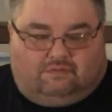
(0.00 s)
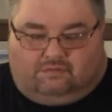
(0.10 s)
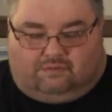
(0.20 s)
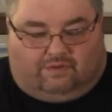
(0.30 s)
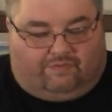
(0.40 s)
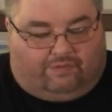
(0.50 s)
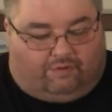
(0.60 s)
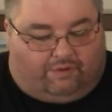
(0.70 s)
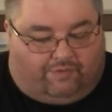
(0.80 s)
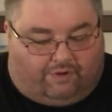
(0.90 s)
if you're
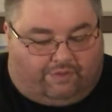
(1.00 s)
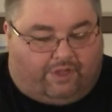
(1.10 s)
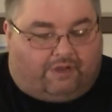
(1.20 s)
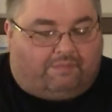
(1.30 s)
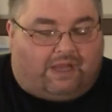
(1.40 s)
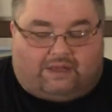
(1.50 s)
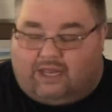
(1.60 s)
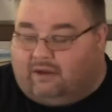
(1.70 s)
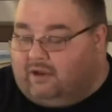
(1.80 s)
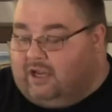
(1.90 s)
going to think about
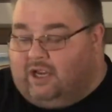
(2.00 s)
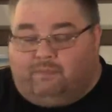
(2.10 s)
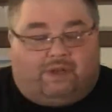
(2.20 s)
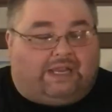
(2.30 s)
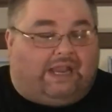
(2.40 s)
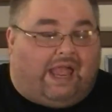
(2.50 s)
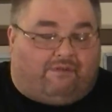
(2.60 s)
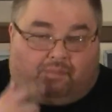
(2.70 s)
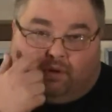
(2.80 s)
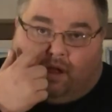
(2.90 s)
that. But they have
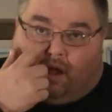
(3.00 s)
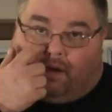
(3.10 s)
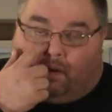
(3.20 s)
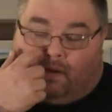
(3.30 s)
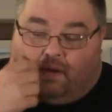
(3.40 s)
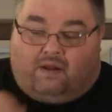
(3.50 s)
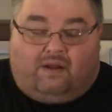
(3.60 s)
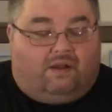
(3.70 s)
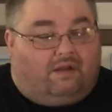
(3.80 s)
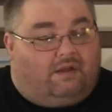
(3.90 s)
a plug
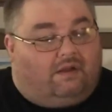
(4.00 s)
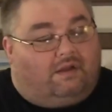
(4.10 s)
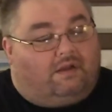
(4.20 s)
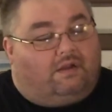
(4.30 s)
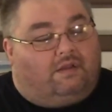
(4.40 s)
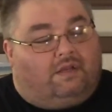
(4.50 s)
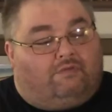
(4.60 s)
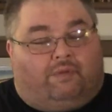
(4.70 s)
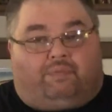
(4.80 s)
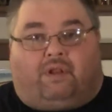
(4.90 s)
that
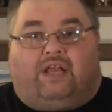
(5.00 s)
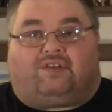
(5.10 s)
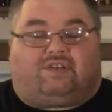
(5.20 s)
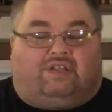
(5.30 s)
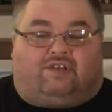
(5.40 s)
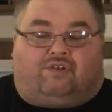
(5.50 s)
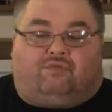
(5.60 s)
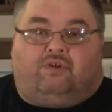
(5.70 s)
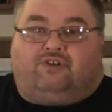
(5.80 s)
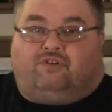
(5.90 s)
replaces this
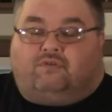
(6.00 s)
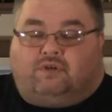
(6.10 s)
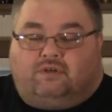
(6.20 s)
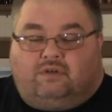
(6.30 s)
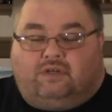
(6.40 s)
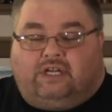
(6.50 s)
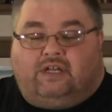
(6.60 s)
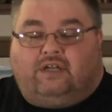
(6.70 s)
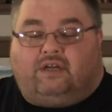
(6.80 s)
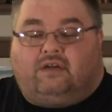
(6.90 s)
original one in
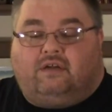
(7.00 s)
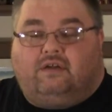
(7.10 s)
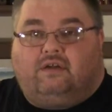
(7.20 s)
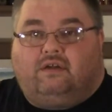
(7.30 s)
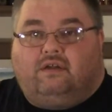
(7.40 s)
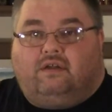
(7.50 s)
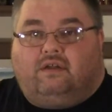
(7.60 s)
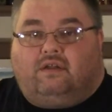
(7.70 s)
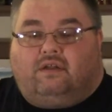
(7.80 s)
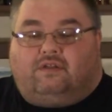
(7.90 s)
here.
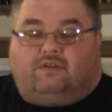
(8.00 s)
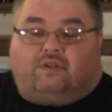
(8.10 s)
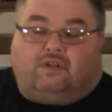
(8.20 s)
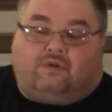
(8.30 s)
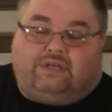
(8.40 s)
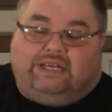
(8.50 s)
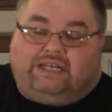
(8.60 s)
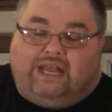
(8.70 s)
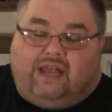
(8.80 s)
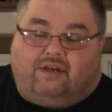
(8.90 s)
There's a little
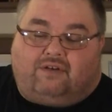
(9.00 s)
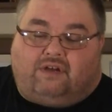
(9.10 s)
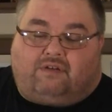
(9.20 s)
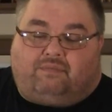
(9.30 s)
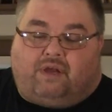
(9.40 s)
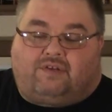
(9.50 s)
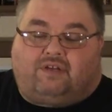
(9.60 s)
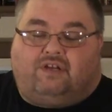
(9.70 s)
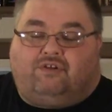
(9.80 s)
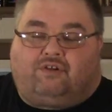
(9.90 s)
detent. So you have to press
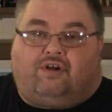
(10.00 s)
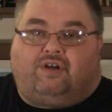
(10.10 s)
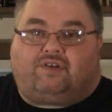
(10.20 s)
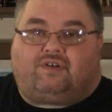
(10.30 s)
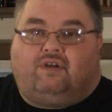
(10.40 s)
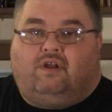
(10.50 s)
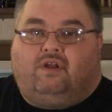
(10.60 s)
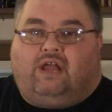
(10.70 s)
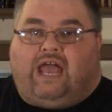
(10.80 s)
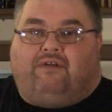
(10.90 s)
it and you turn this
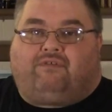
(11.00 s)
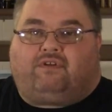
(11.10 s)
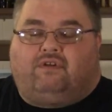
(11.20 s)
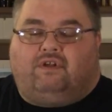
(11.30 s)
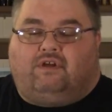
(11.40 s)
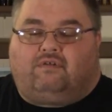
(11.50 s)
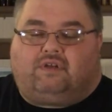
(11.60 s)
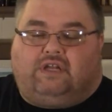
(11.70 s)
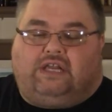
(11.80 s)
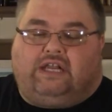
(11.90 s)
till
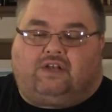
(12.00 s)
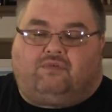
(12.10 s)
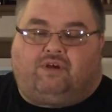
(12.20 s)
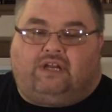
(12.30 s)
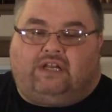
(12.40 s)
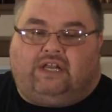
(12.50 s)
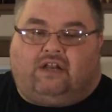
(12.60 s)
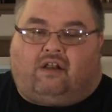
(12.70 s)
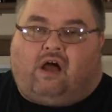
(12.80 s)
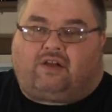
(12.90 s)
you get it to where you need it. It
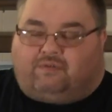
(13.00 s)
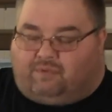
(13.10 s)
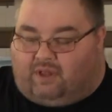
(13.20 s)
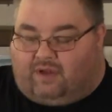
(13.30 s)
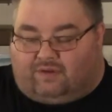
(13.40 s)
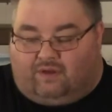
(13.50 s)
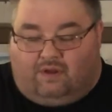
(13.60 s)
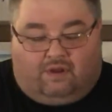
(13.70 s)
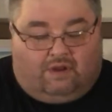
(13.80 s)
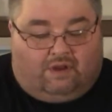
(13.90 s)
locks in place.
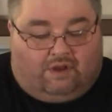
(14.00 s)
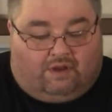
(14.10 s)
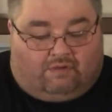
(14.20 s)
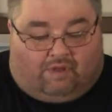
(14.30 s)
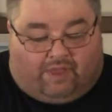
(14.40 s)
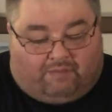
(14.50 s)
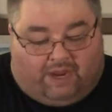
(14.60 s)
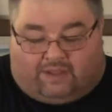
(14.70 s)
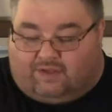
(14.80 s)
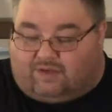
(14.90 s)
Well, they
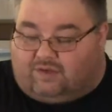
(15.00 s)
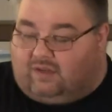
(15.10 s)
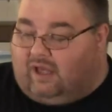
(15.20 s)
make this